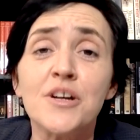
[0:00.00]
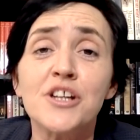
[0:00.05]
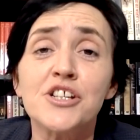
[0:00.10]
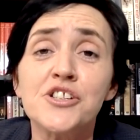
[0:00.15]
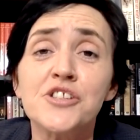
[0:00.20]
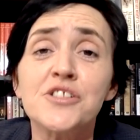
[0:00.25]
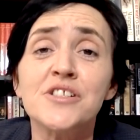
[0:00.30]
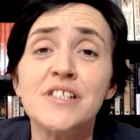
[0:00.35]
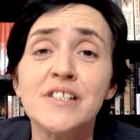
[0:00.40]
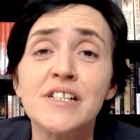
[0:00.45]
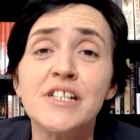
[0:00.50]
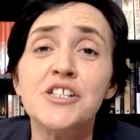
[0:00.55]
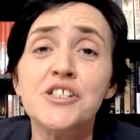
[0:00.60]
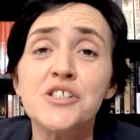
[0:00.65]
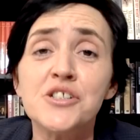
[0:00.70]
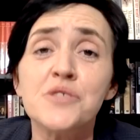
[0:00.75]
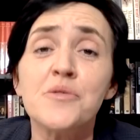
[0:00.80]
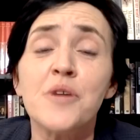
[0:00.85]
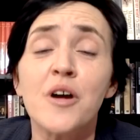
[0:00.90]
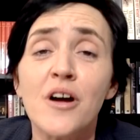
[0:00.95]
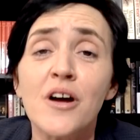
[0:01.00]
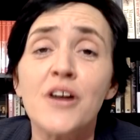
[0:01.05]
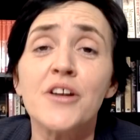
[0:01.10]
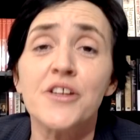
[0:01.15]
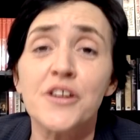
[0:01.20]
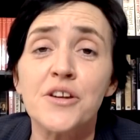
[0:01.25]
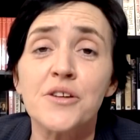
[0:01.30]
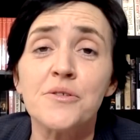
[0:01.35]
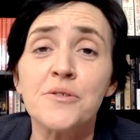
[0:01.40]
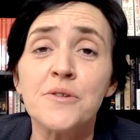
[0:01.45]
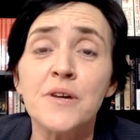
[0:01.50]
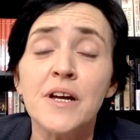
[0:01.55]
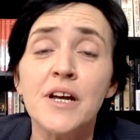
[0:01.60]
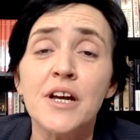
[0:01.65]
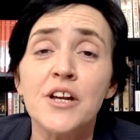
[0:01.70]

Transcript: I shouldn't need to argue,